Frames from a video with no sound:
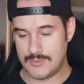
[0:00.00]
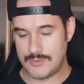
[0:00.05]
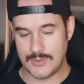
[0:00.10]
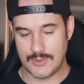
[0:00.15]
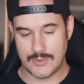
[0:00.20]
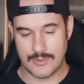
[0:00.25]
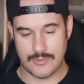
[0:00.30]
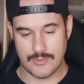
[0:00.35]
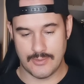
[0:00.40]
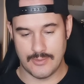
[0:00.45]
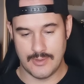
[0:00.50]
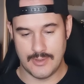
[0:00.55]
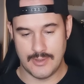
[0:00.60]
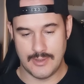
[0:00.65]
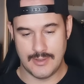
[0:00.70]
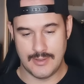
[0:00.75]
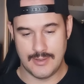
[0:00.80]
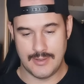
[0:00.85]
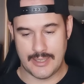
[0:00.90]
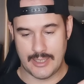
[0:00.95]
So
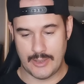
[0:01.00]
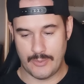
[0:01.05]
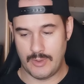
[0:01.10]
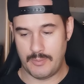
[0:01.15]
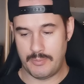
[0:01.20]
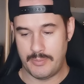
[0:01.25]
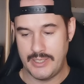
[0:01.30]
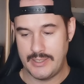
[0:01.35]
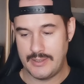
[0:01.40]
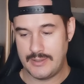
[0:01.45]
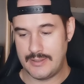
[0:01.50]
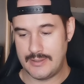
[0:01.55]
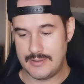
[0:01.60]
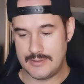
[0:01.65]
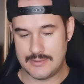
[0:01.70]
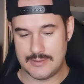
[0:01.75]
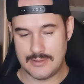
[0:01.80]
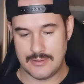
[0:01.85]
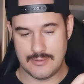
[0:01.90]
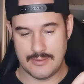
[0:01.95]
I would print
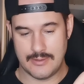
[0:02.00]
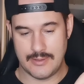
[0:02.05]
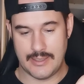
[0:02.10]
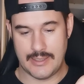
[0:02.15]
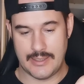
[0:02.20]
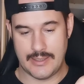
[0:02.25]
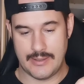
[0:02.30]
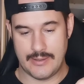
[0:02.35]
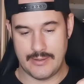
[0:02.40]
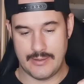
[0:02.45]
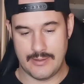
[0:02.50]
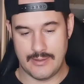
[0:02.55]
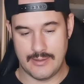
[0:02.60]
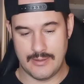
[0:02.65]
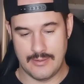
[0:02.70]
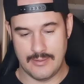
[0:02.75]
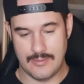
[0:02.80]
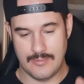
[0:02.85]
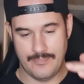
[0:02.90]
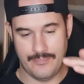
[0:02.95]
this, and
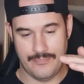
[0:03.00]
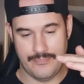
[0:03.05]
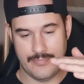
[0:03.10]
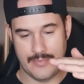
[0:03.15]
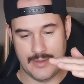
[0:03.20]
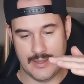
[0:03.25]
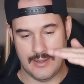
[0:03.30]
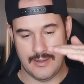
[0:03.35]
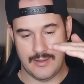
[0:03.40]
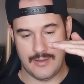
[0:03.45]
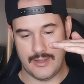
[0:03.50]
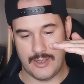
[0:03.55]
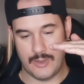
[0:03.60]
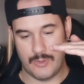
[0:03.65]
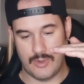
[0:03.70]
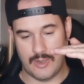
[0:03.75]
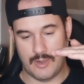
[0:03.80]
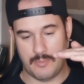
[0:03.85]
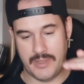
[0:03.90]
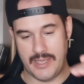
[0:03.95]

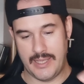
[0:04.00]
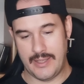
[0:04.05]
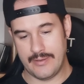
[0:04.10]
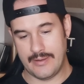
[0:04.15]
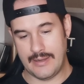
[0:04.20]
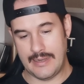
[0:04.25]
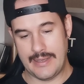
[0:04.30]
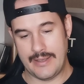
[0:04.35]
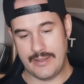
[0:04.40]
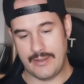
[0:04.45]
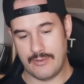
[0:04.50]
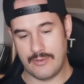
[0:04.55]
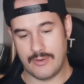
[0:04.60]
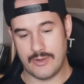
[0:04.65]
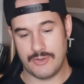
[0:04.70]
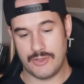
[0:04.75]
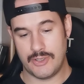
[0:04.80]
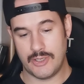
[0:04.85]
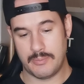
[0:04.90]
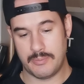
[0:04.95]
there would be a layer
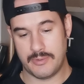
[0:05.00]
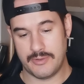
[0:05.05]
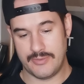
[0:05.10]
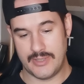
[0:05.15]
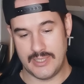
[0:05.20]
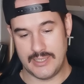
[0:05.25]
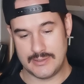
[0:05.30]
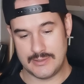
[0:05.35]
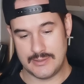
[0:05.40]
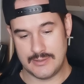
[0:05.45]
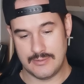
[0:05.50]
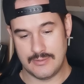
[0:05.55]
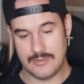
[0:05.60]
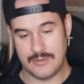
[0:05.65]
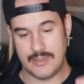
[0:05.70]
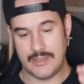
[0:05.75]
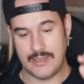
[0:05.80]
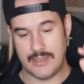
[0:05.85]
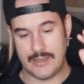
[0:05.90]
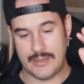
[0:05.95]
on top of this,
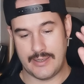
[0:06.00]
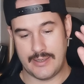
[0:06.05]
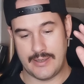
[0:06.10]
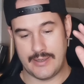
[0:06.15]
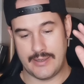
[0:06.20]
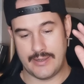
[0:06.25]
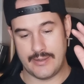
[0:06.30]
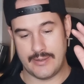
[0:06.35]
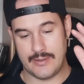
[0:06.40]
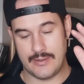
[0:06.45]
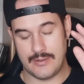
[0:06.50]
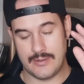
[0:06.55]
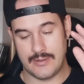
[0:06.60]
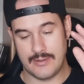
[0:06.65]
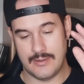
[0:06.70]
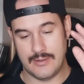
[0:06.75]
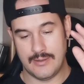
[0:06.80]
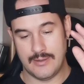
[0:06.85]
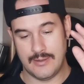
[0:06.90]
and